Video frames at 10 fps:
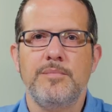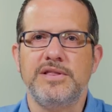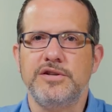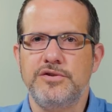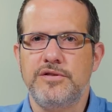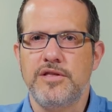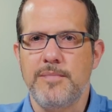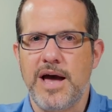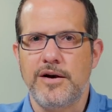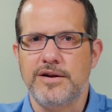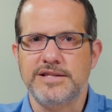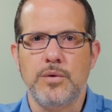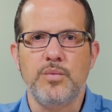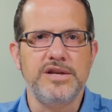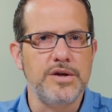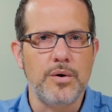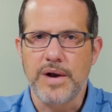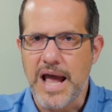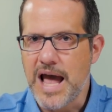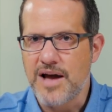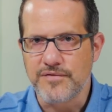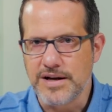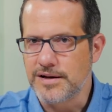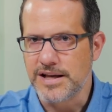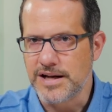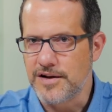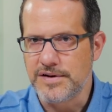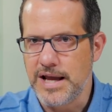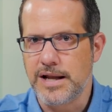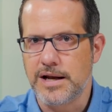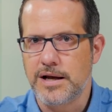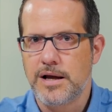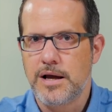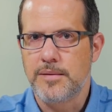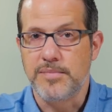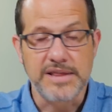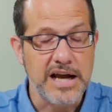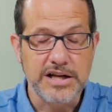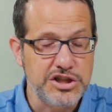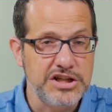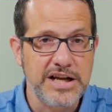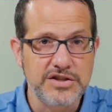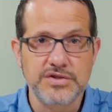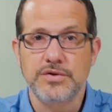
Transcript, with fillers: But the truth of the matter is that we don't have nearly enough data. But that could change